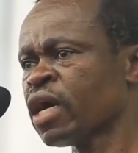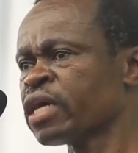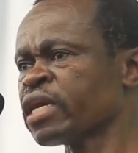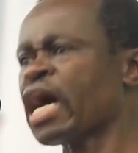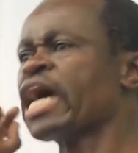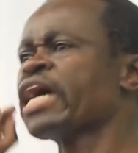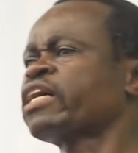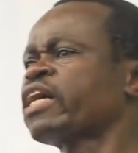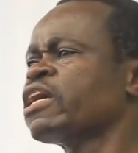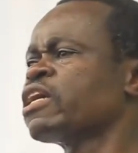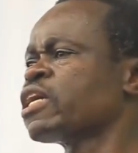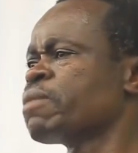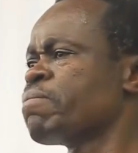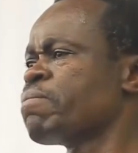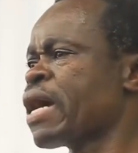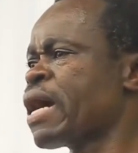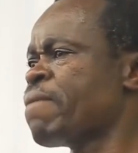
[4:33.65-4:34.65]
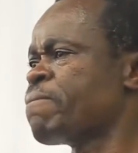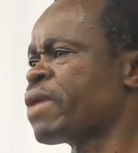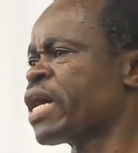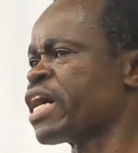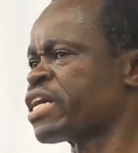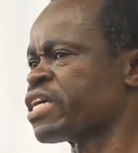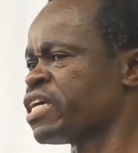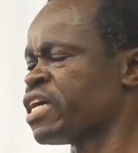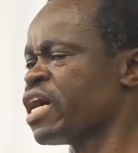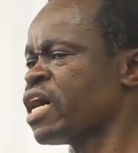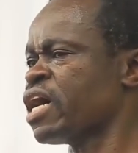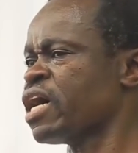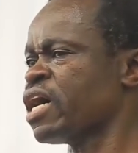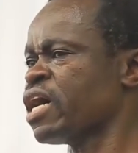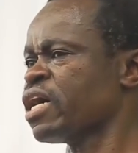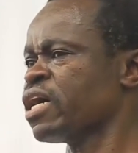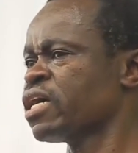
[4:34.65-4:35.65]
And I can remember
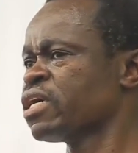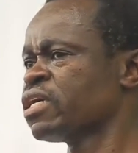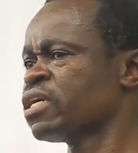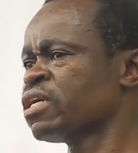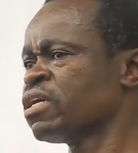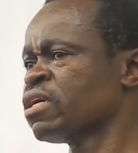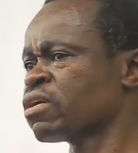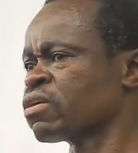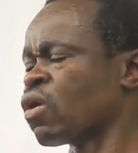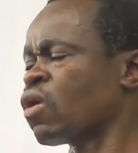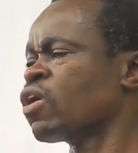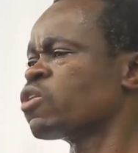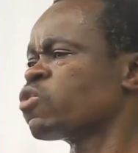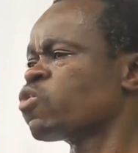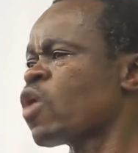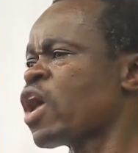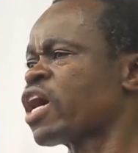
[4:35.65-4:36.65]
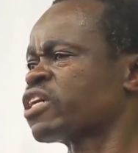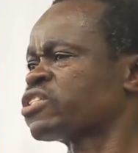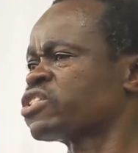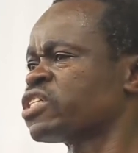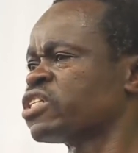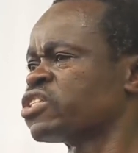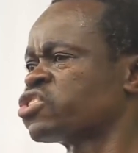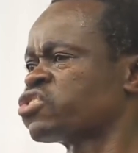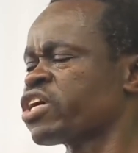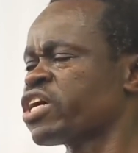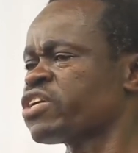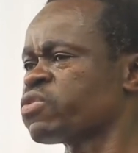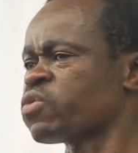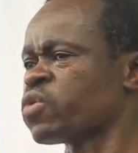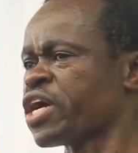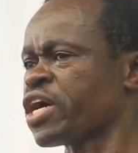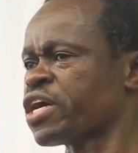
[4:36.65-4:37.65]
here, God works in
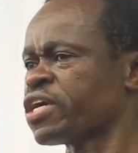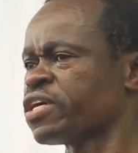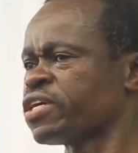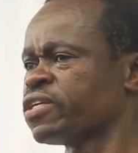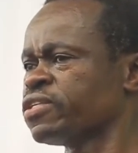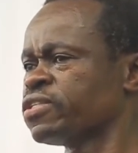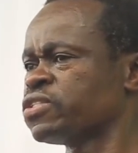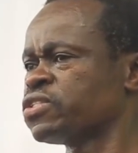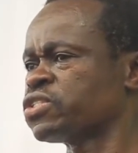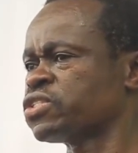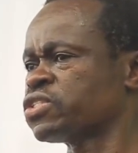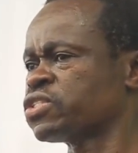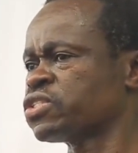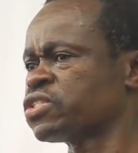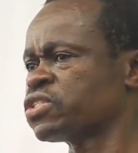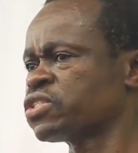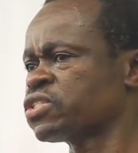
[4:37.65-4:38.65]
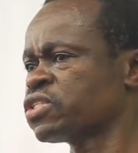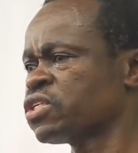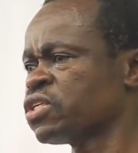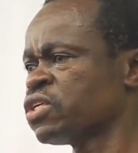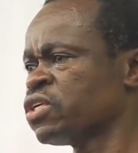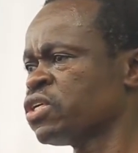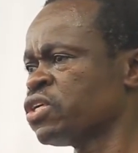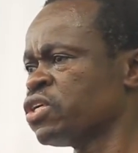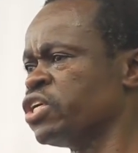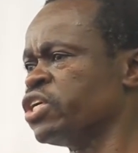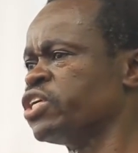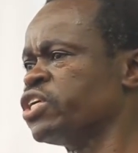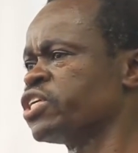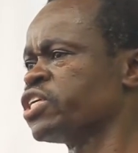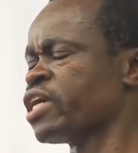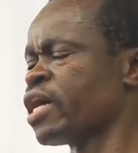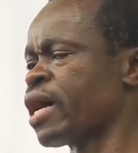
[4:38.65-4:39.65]
strange ways.
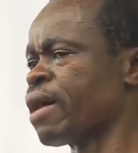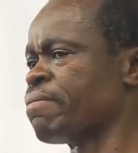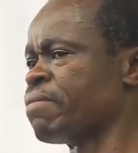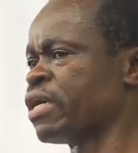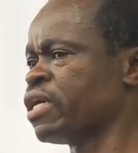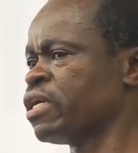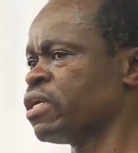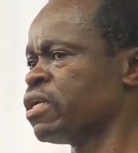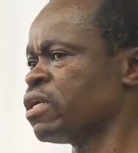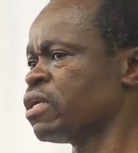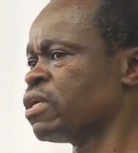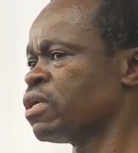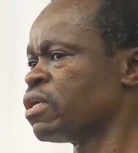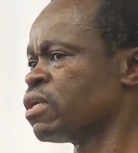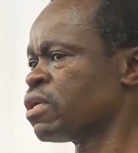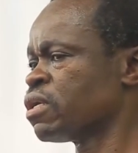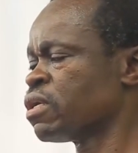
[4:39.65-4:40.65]
Idi Amin